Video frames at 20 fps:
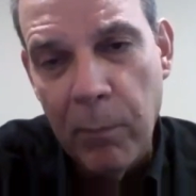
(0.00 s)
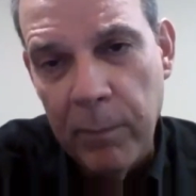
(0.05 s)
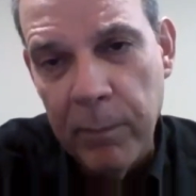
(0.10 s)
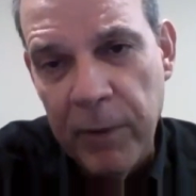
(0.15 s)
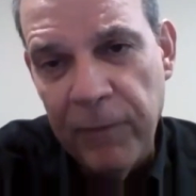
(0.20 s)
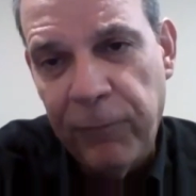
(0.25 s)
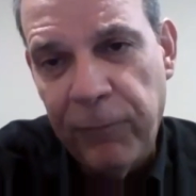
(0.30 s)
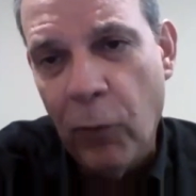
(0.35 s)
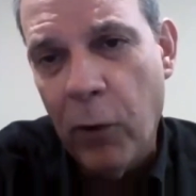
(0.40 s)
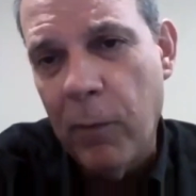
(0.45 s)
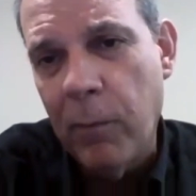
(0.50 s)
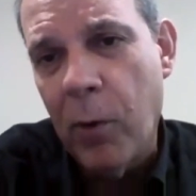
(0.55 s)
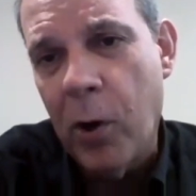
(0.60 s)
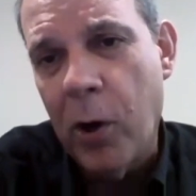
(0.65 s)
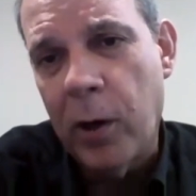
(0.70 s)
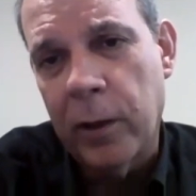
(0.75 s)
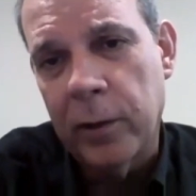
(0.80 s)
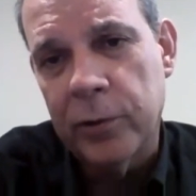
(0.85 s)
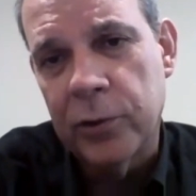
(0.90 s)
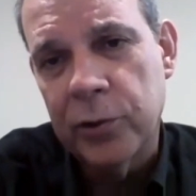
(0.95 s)
Before
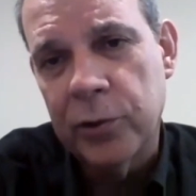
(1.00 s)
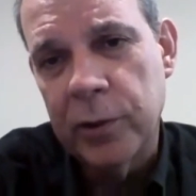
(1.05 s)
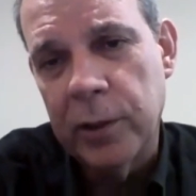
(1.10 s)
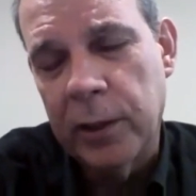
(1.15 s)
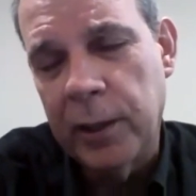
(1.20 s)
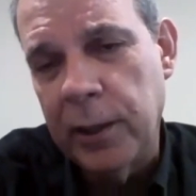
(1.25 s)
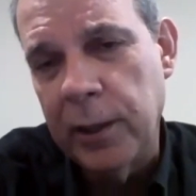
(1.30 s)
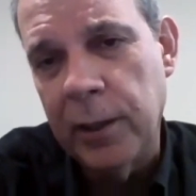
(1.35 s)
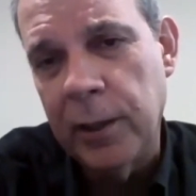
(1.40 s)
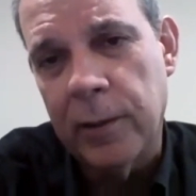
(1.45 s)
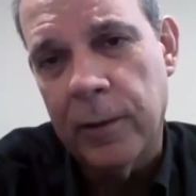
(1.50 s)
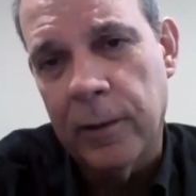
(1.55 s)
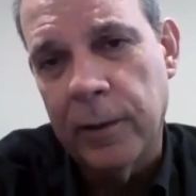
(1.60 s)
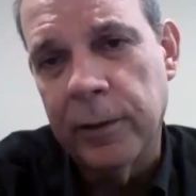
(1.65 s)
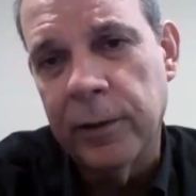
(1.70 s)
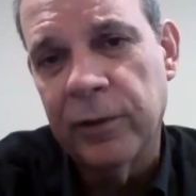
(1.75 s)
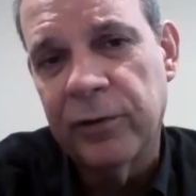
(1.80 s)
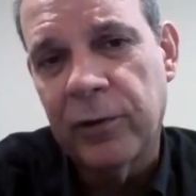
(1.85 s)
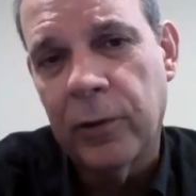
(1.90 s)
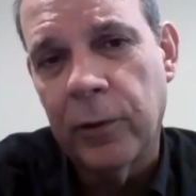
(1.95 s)
March, here
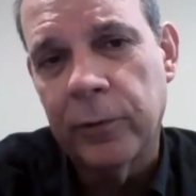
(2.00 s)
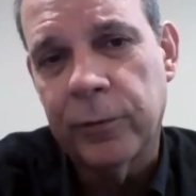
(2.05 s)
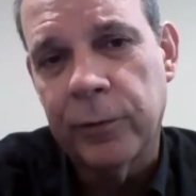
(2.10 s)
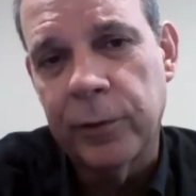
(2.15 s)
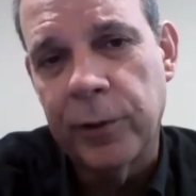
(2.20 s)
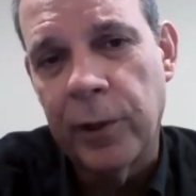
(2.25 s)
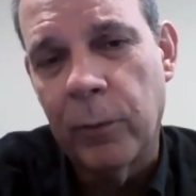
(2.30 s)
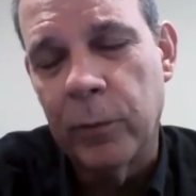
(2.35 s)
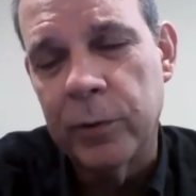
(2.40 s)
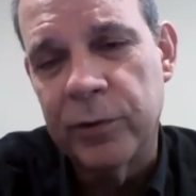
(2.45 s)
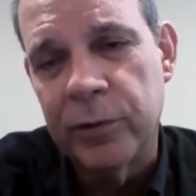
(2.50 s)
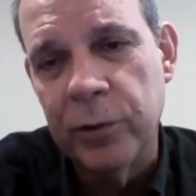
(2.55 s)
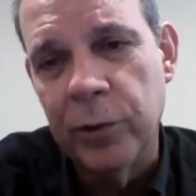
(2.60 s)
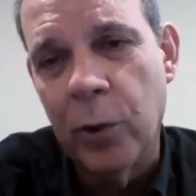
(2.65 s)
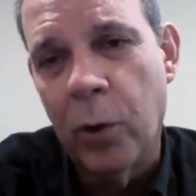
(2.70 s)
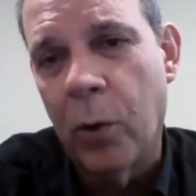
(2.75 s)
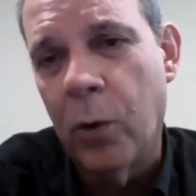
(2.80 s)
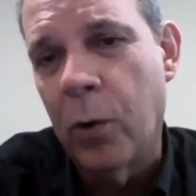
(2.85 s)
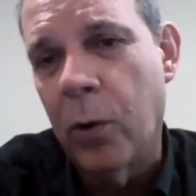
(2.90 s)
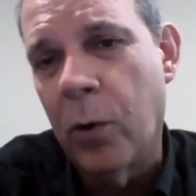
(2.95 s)
in this country, there was
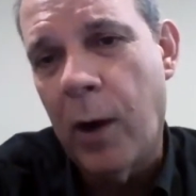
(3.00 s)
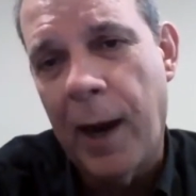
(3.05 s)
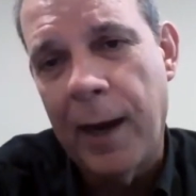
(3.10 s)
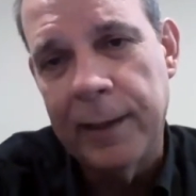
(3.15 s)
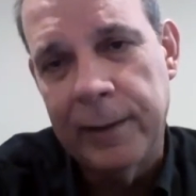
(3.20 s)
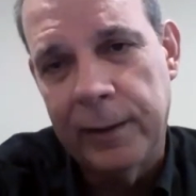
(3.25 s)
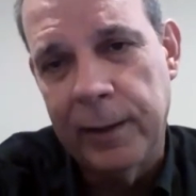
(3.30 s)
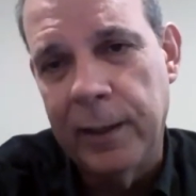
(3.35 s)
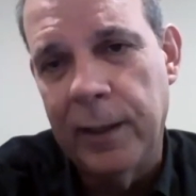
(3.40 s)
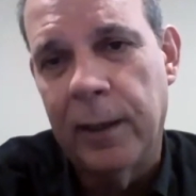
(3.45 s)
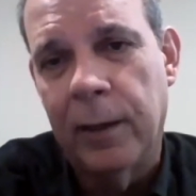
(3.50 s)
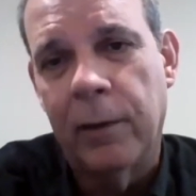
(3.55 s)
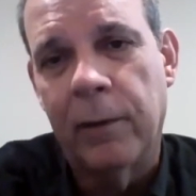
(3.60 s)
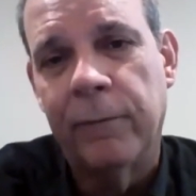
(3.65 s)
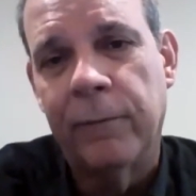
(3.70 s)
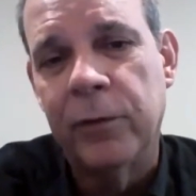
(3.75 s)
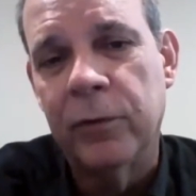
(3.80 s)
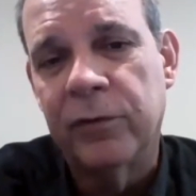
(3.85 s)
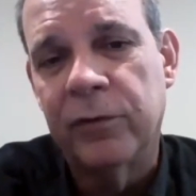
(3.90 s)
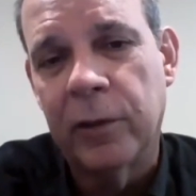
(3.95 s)
no idea
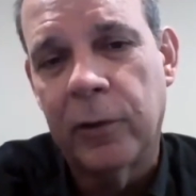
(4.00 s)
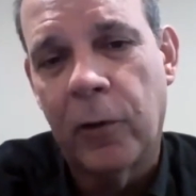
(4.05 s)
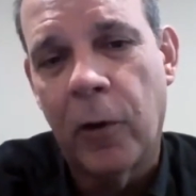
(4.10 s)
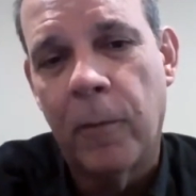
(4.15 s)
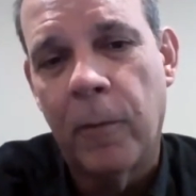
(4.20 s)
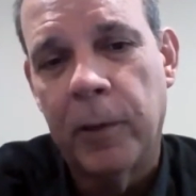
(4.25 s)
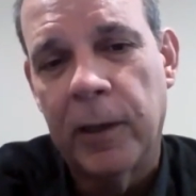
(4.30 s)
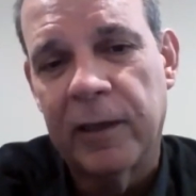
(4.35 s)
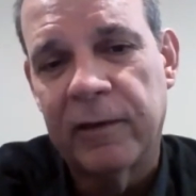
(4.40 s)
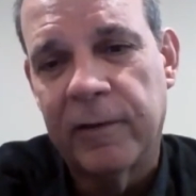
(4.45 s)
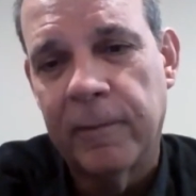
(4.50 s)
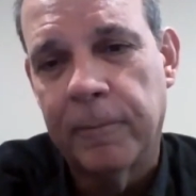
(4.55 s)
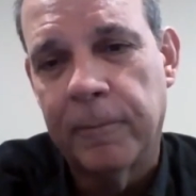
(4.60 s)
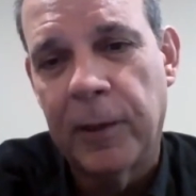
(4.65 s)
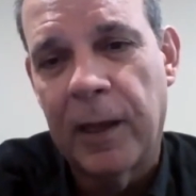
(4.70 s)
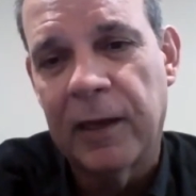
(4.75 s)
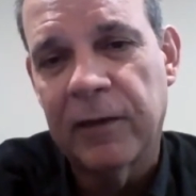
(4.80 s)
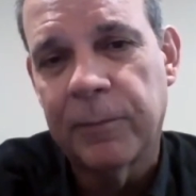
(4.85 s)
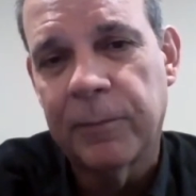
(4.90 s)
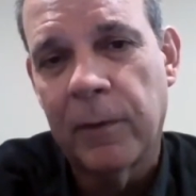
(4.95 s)
of using convalescent
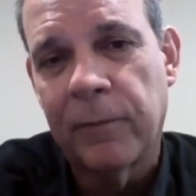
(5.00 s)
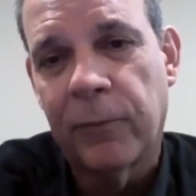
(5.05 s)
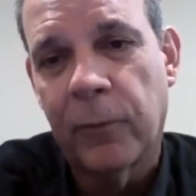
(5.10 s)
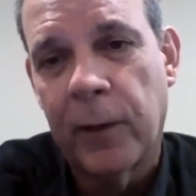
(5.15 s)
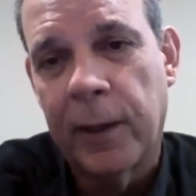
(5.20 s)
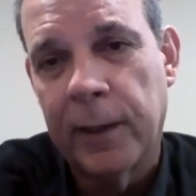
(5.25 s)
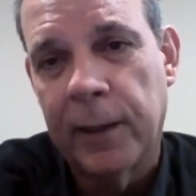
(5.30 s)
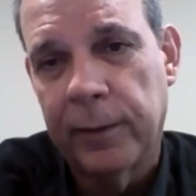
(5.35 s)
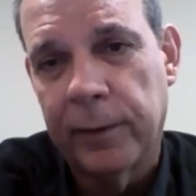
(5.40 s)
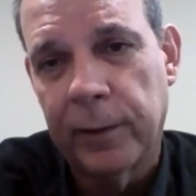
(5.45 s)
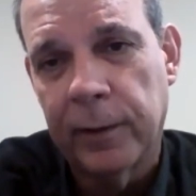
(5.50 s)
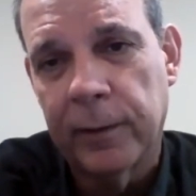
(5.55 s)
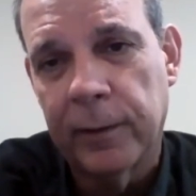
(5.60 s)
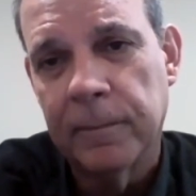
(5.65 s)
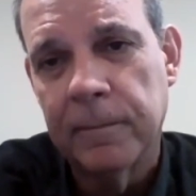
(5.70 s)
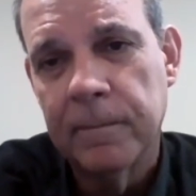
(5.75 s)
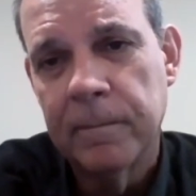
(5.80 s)
plasma for anything.